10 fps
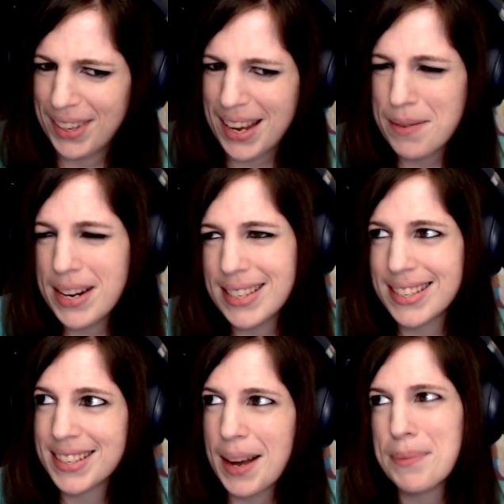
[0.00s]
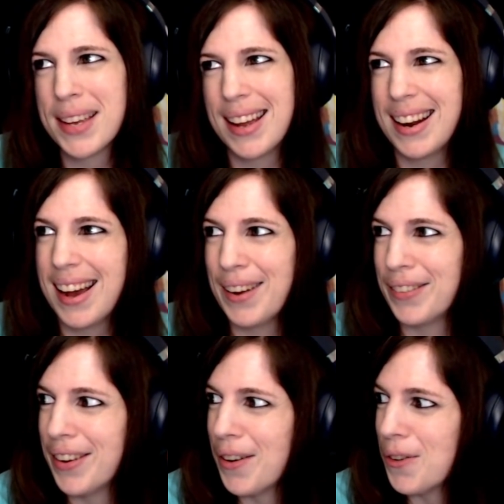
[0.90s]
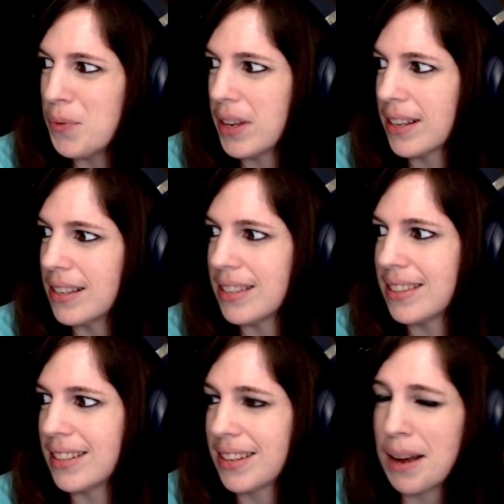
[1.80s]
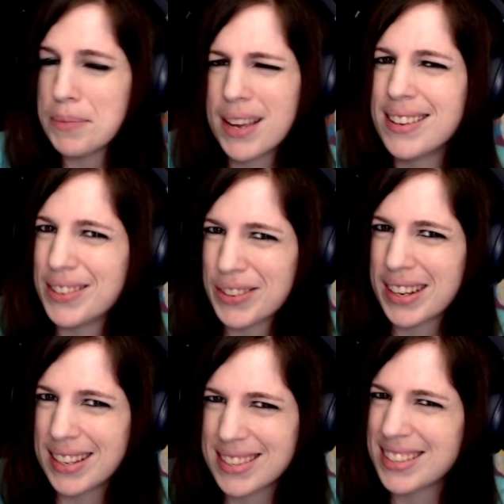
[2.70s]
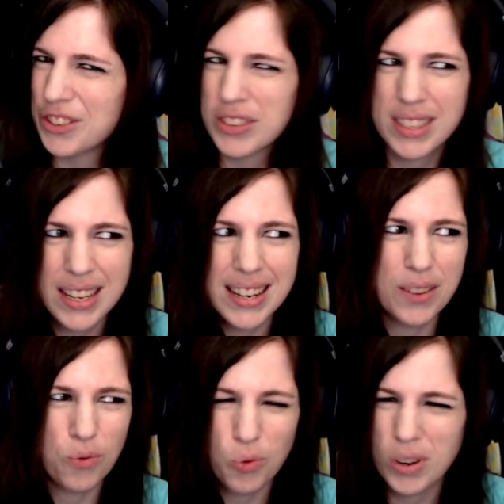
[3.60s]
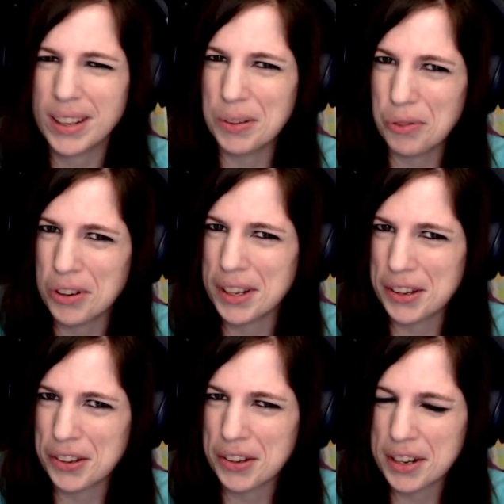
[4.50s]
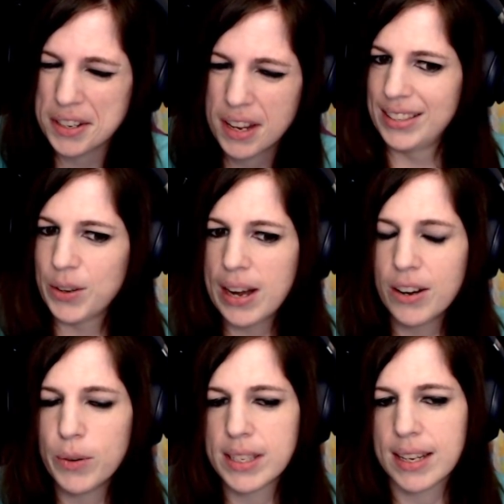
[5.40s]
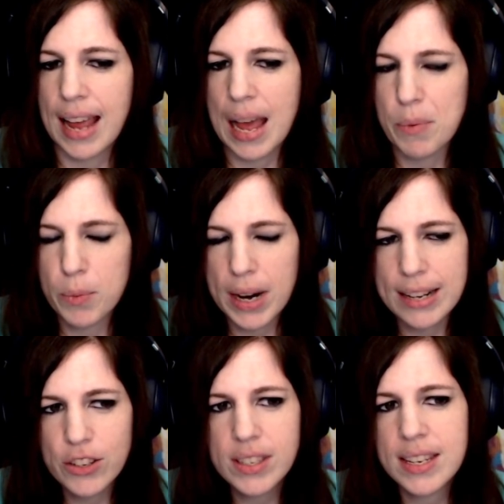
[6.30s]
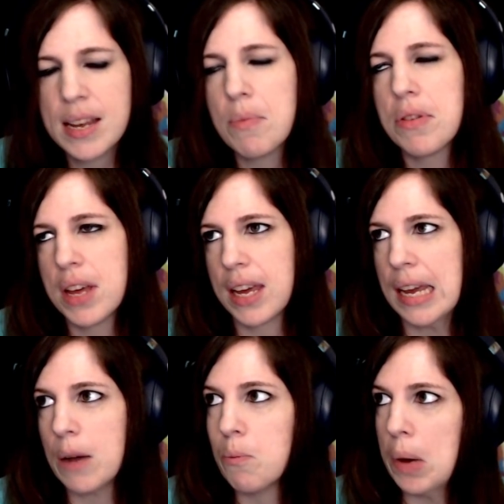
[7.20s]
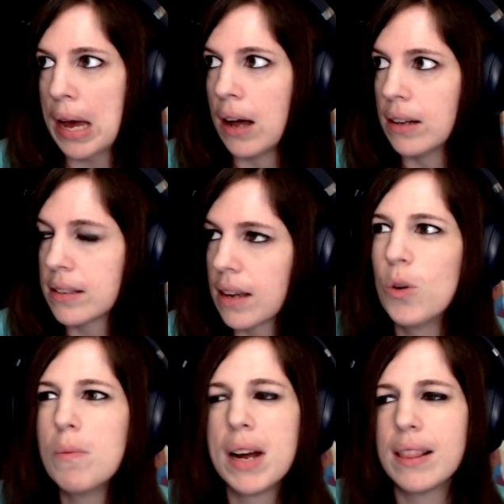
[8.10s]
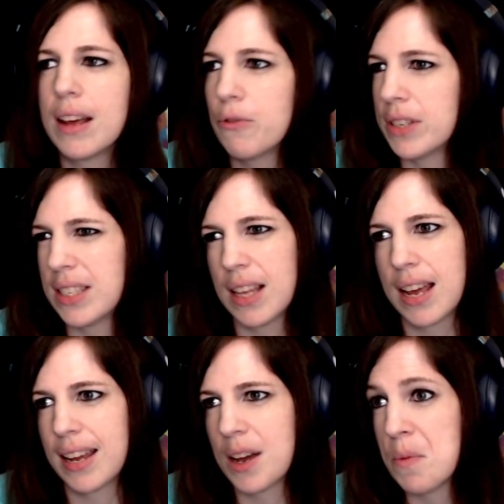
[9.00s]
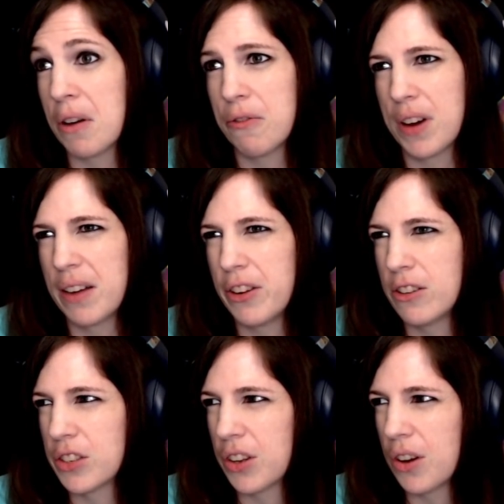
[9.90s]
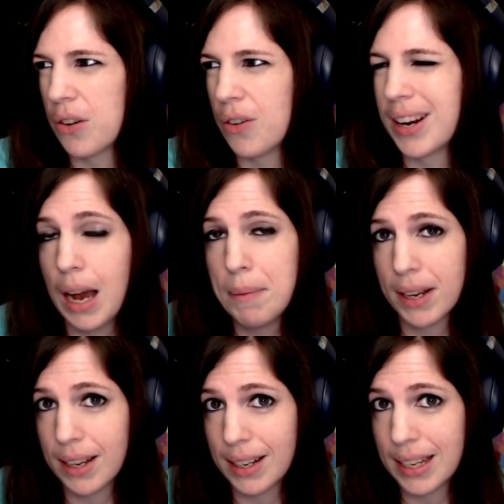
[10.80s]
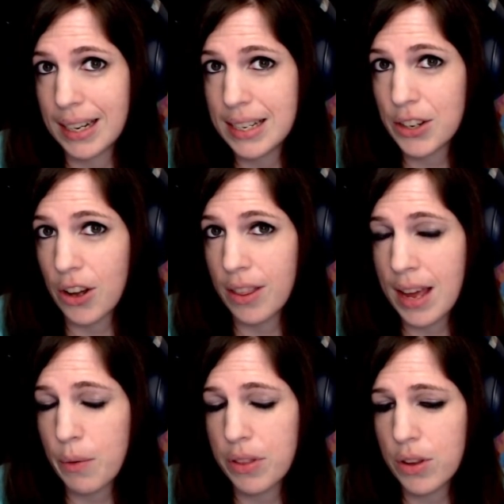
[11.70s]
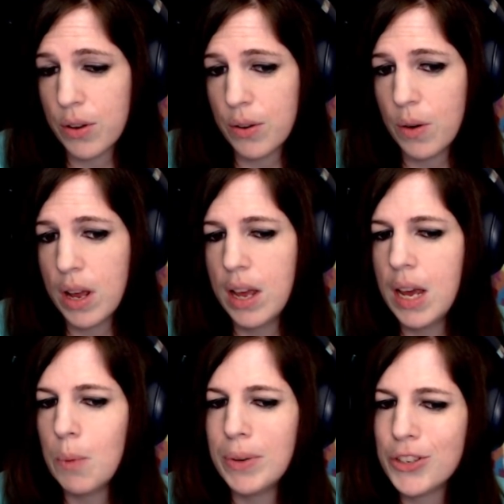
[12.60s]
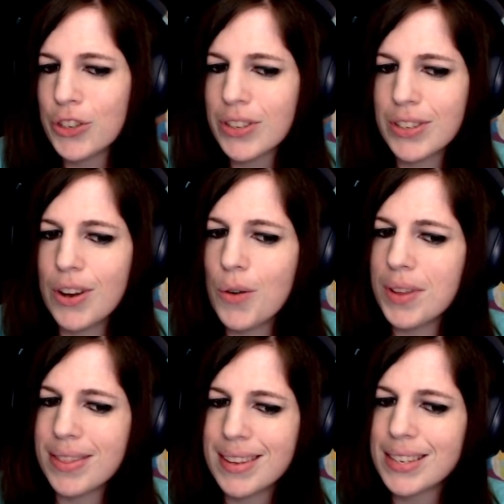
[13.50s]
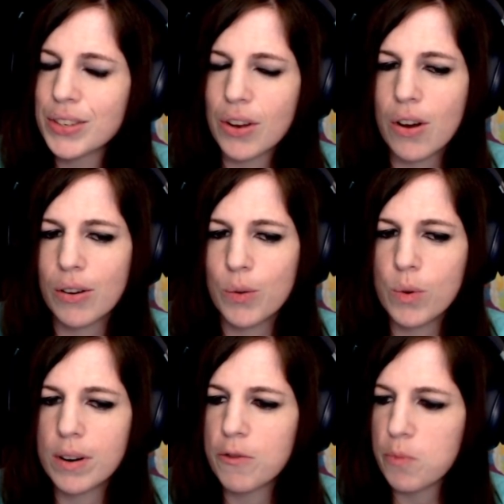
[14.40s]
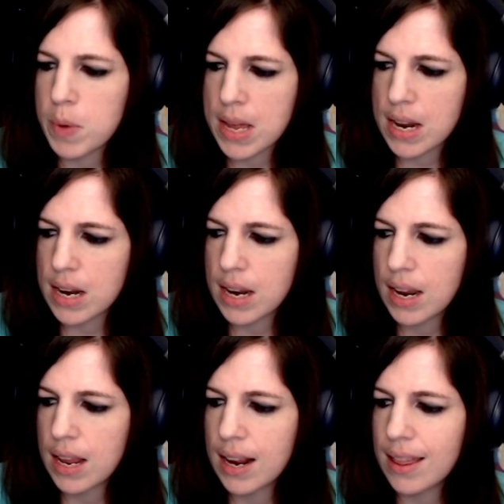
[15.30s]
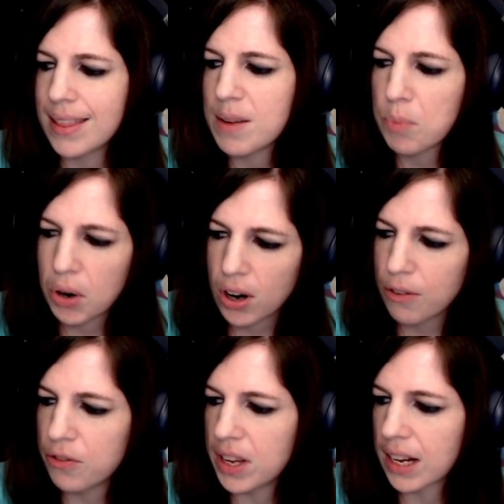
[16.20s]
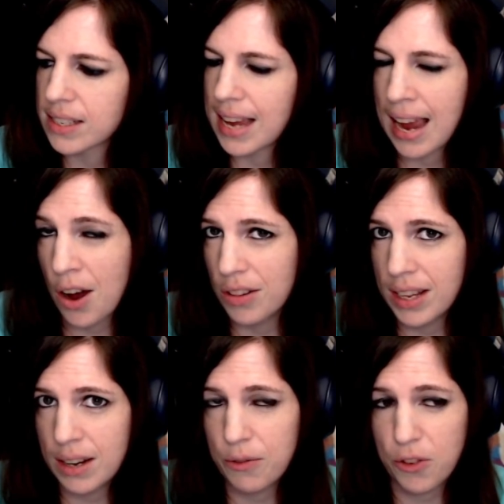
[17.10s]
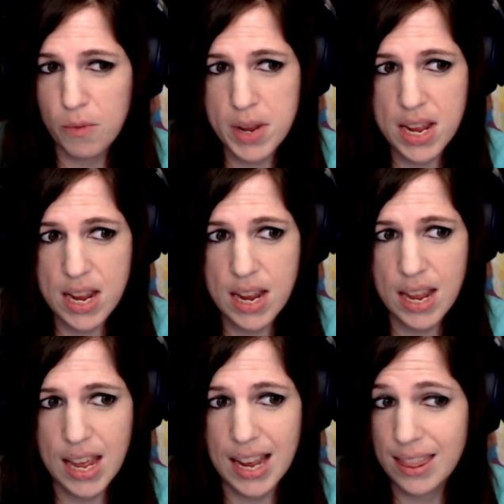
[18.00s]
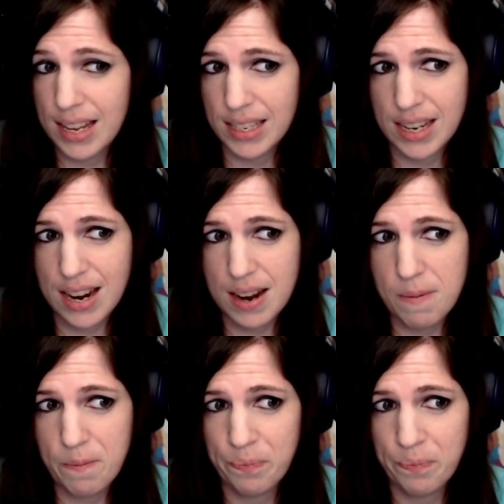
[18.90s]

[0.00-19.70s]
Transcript: I mean, it's a top 10. I don't know, because the top 10 is just getting really, really good. So I don't know what's going to happen, but I just keep thinking about what my life was like about 5 years ago. And I'm not going to get into all that with you, but just know that this song would have been the perfect outlet for me at that time.